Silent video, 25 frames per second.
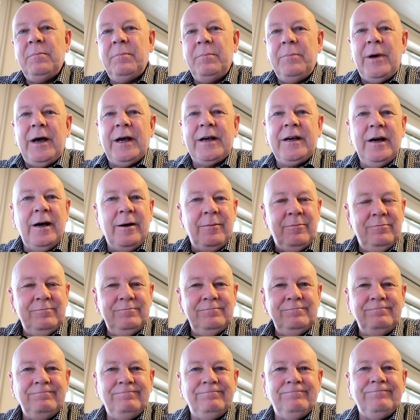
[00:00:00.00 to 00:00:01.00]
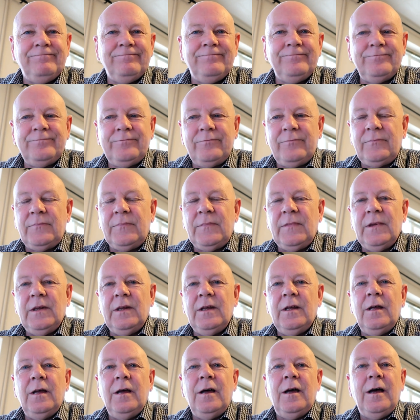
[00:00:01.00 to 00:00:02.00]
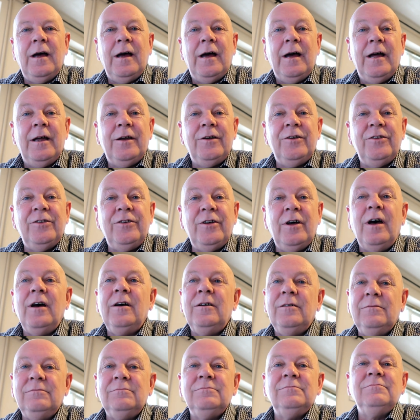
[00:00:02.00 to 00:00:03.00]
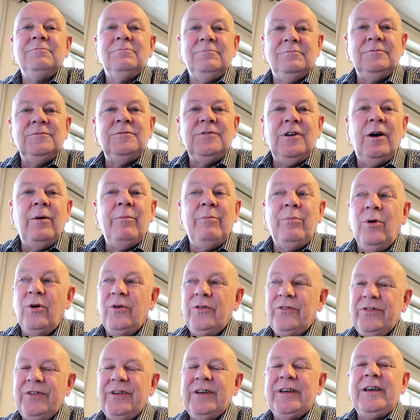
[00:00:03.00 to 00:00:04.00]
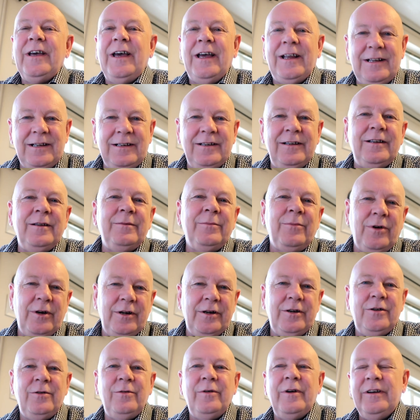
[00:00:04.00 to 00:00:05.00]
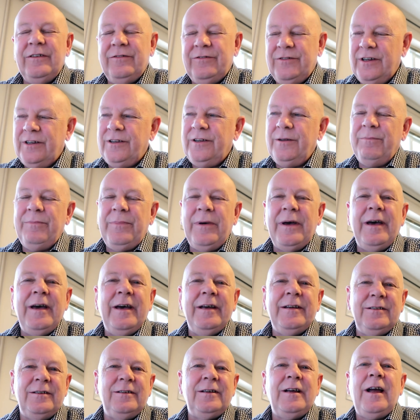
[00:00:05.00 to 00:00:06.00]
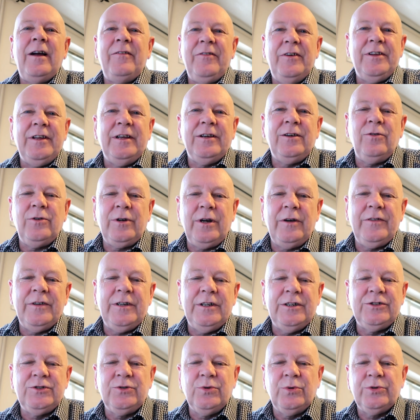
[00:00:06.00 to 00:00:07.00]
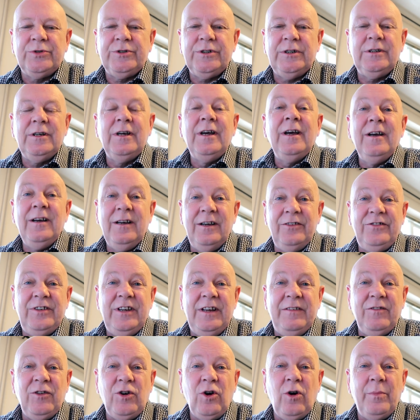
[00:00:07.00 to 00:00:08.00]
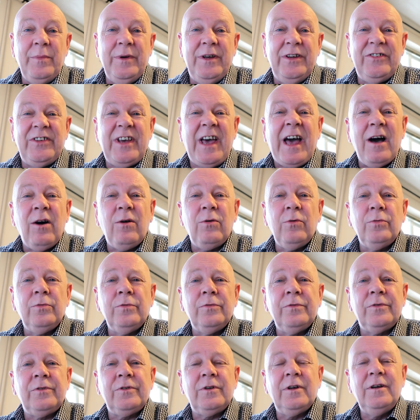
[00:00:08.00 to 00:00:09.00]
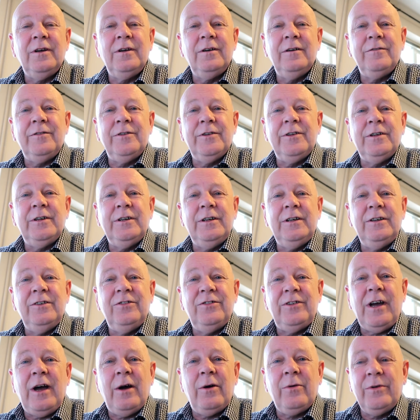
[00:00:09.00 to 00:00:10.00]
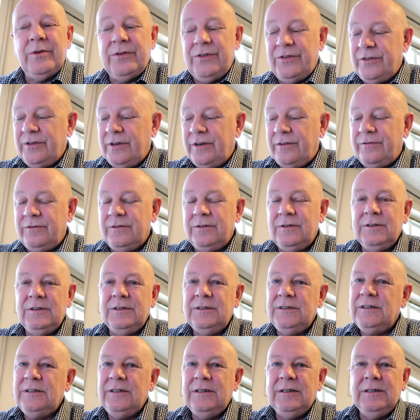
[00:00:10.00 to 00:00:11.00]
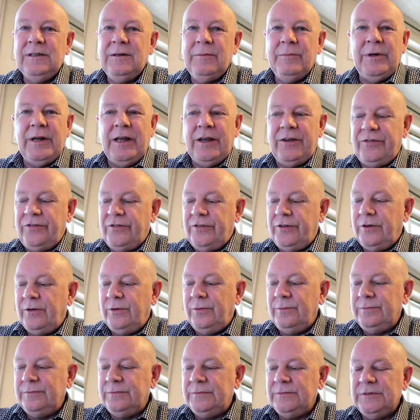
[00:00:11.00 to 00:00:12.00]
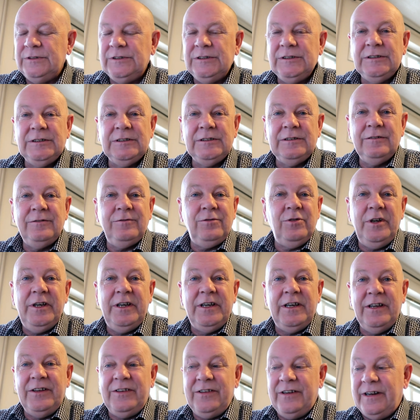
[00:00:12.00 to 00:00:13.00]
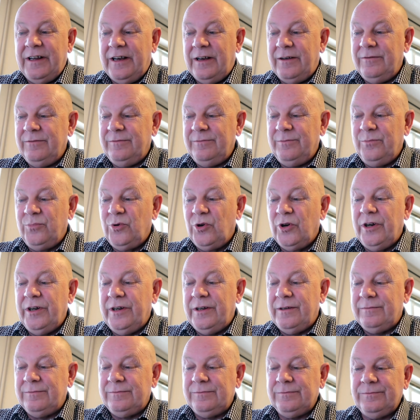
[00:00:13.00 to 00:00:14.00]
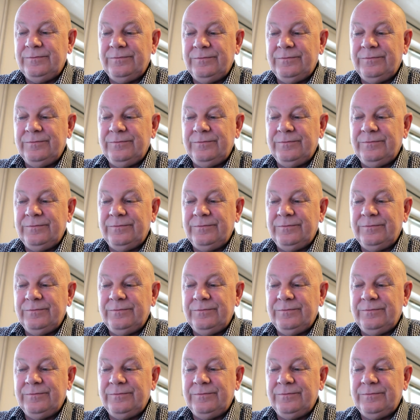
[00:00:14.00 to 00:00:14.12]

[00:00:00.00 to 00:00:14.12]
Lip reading: Back up and unboxed the kettle and the microwave, did the bed and everything. Got everything sorted. Actually even got me towels for the shower and stuff. Bless Sue. Fully kitted out, brilliant.